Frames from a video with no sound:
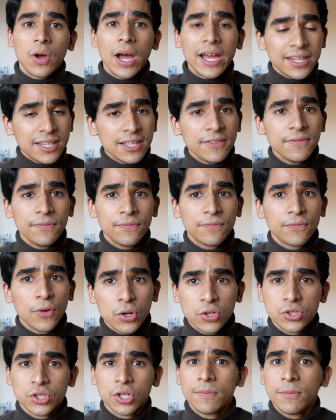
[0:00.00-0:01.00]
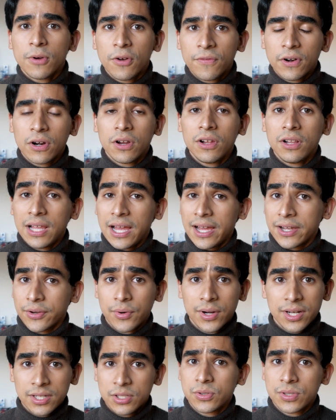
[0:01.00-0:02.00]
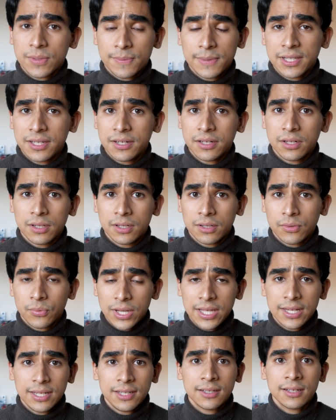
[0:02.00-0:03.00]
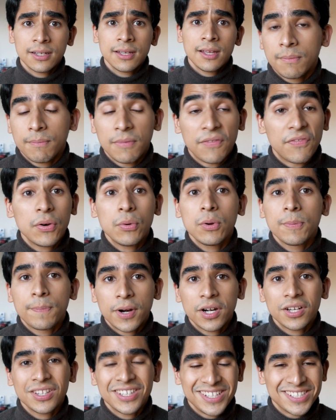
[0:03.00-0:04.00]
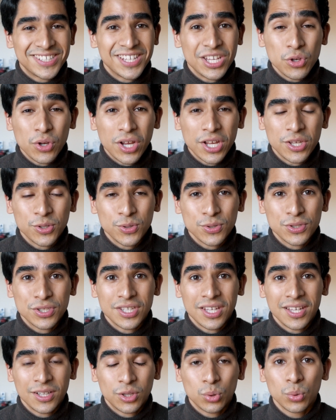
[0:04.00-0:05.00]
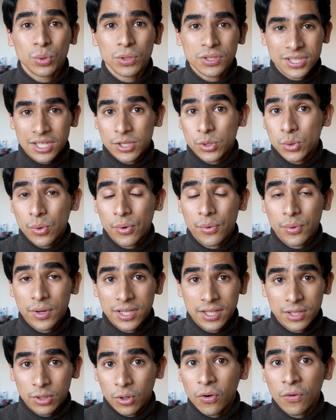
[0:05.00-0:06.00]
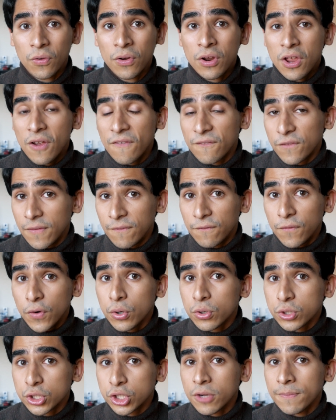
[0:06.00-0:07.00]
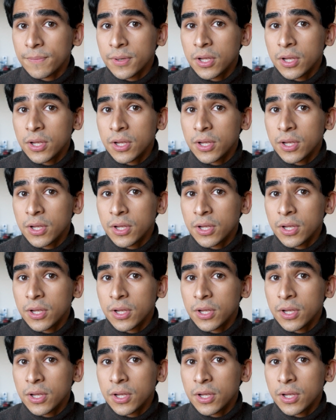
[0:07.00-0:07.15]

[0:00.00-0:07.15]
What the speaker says: I give Photoshop overall a great usability rating. My favorite part is that you can use the tools that you already know from Photoshop